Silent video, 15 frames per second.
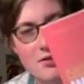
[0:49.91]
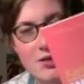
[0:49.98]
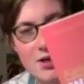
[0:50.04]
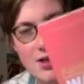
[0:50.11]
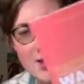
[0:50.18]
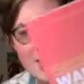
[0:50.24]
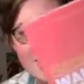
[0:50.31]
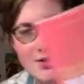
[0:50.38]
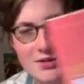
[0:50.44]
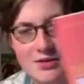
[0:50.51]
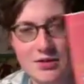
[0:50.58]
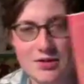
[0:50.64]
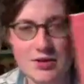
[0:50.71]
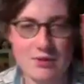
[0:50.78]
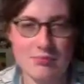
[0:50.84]
it's
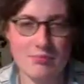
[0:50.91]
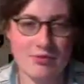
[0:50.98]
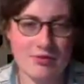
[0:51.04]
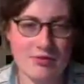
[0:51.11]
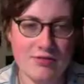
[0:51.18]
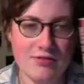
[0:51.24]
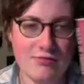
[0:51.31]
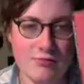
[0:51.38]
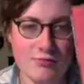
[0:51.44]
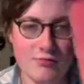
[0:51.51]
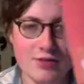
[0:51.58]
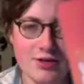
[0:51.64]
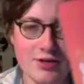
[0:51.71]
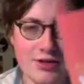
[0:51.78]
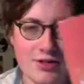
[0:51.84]
they're both
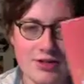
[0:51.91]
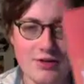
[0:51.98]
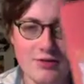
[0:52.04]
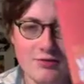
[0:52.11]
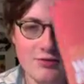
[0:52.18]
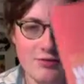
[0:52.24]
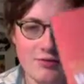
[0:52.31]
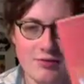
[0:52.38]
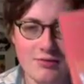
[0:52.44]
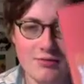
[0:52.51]
really good.